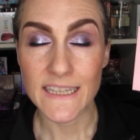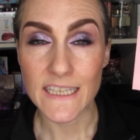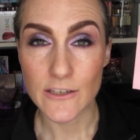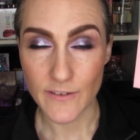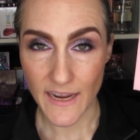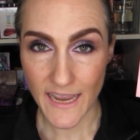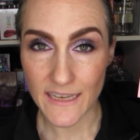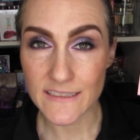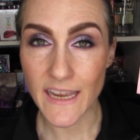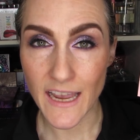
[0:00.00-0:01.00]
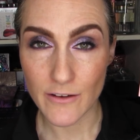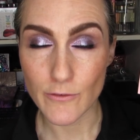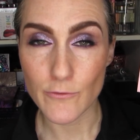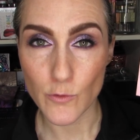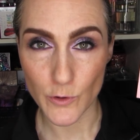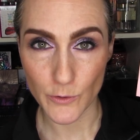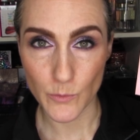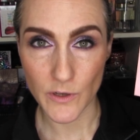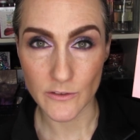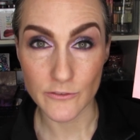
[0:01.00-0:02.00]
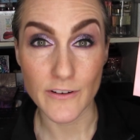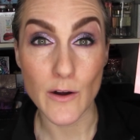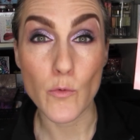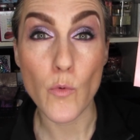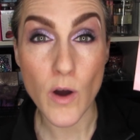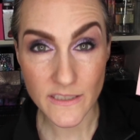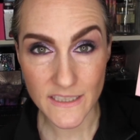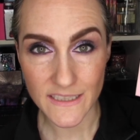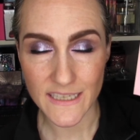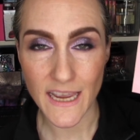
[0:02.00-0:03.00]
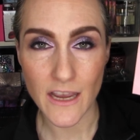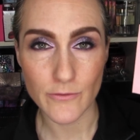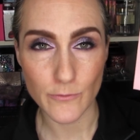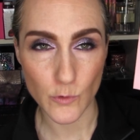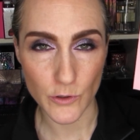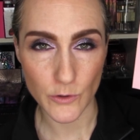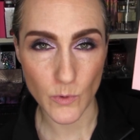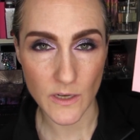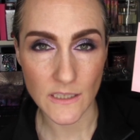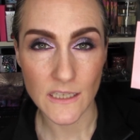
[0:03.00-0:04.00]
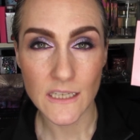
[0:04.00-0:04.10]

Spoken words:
that if I had to have a fourth one, or if I wanted to have a fourth one,